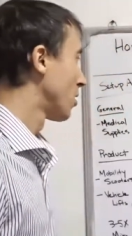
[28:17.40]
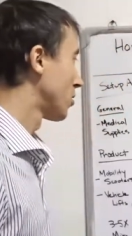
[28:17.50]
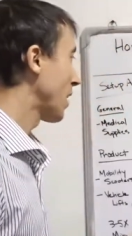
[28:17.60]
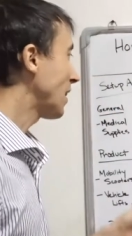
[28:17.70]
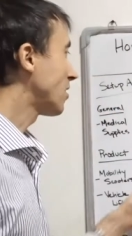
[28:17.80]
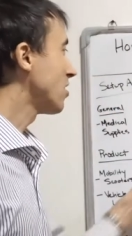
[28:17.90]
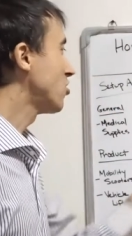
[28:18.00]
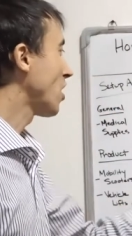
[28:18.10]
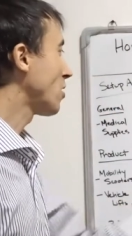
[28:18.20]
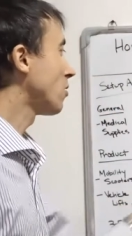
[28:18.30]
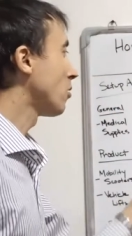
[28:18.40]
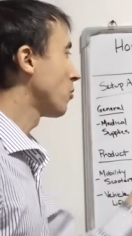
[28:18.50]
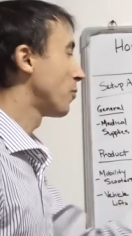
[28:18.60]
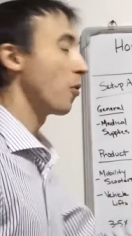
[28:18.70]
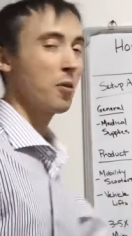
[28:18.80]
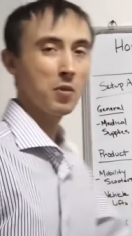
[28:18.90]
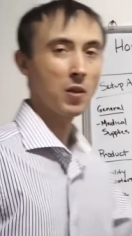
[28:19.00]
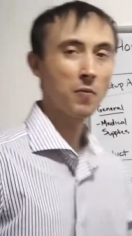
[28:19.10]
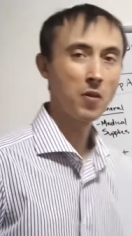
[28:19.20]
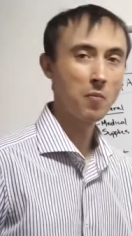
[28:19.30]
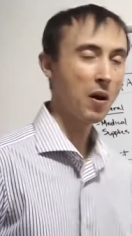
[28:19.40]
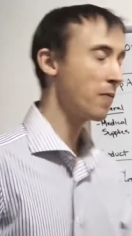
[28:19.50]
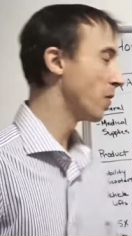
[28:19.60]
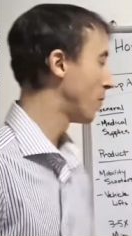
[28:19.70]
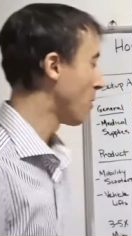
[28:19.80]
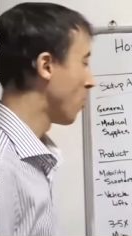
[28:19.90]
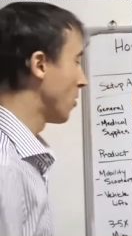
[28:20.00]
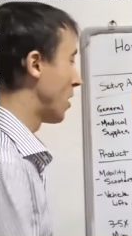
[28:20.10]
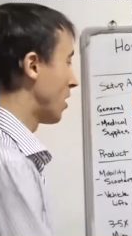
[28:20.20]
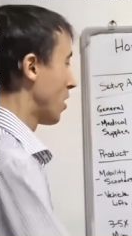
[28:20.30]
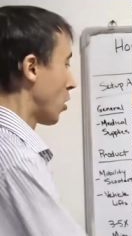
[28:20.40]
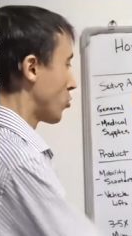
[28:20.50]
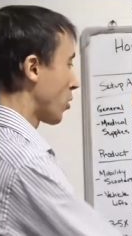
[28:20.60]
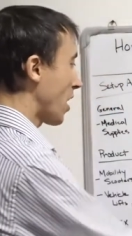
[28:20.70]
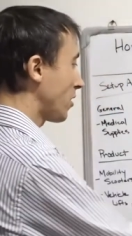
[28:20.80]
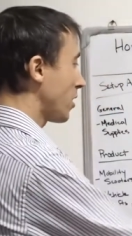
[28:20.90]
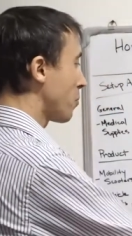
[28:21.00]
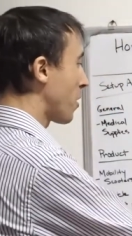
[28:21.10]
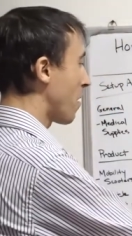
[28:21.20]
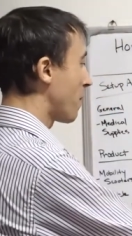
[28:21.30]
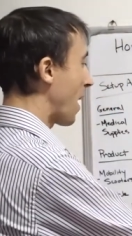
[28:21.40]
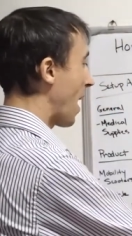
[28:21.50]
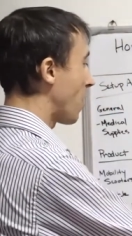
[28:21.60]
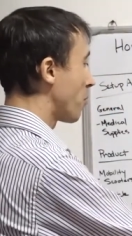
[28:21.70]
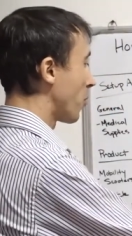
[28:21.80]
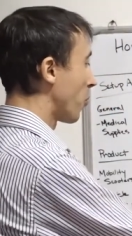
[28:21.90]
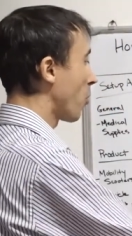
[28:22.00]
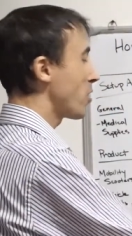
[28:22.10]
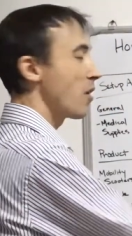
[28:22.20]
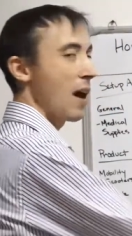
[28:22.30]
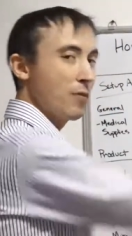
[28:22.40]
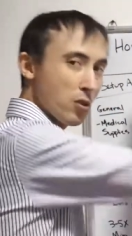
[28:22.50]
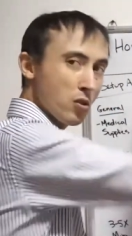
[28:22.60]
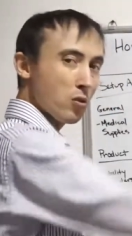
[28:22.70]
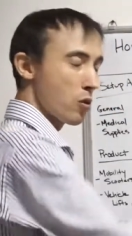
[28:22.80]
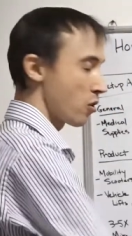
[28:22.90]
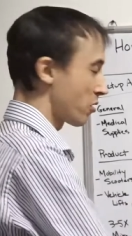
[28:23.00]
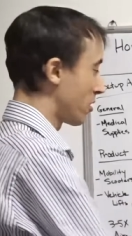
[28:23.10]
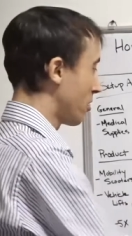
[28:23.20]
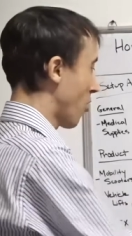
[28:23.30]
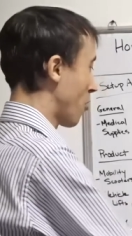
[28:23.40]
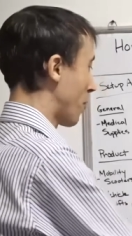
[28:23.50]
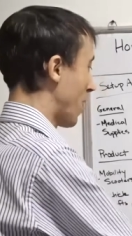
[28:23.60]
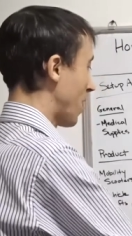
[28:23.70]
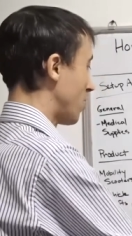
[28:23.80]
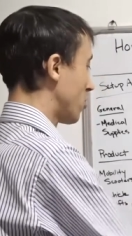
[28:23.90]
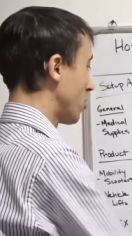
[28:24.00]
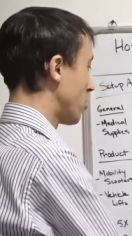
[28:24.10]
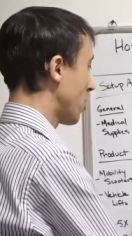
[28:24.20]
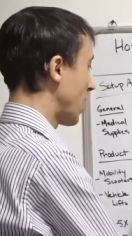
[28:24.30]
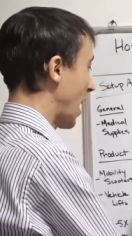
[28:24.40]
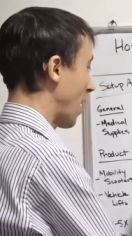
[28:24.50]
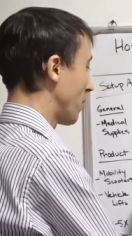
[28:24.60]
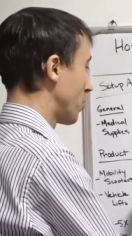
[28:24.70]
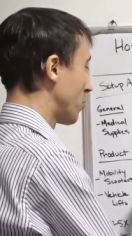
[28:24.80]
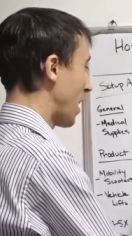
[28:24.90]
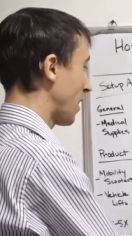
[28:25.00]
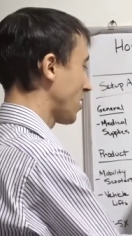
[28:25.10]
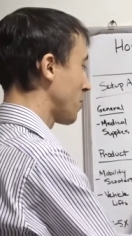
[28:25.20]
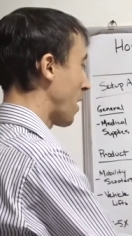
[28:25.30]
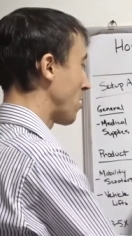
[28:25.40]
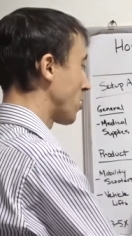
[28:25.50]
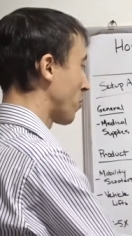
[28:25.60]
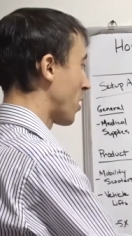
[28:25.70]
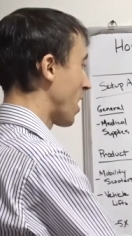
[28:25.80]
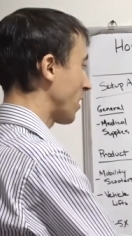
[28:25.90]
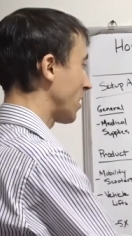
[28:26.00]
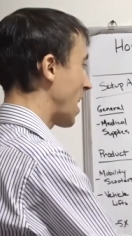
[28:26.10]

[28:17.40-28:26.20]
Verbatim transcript: So that's the general formula for the above the fold. Directly above that, before you have to scroll still on the page, you're going to have some text about your product